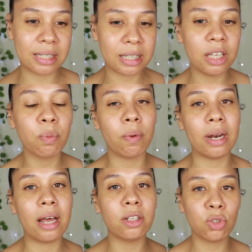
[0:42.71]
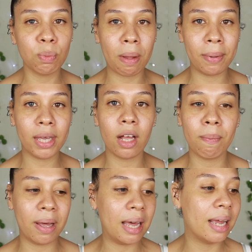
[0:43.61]
skin when I do my
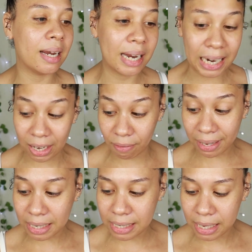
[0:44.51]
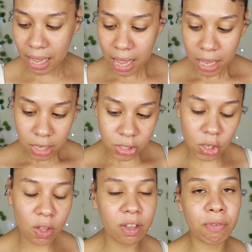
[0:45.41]
makeup, and I love it.
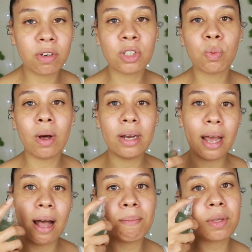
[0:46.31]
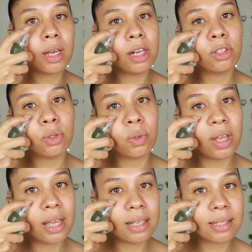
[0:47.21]
So the first one I'm gonna do
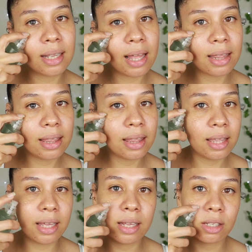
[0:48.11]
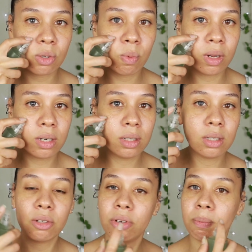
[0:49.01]
is this one,
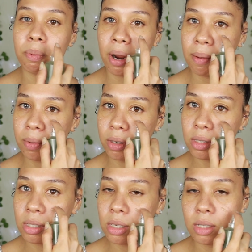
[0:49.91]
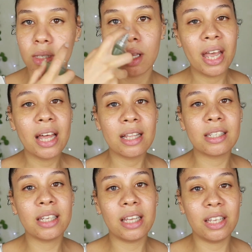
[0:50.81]
Grip Primer. Just is
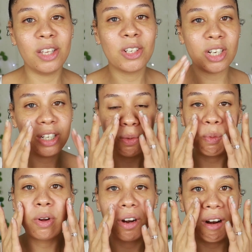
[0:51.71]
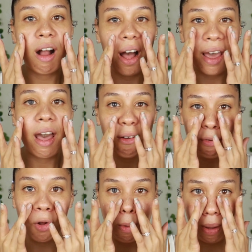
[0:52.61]
it usually where I
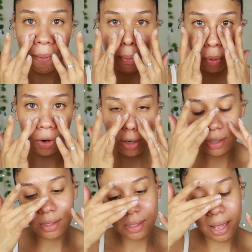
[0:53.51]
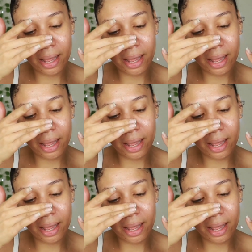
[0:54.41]
have all my pores.